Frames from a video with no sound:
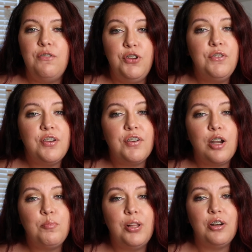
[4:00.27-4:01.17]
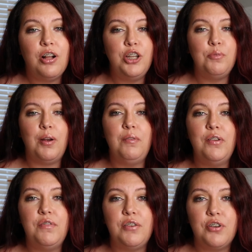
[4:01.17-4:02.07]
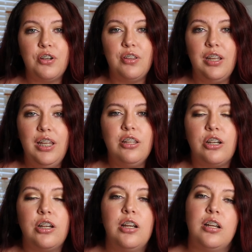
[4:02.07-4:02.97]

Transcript: if you've never had a blood clot, you probably have never heard that either.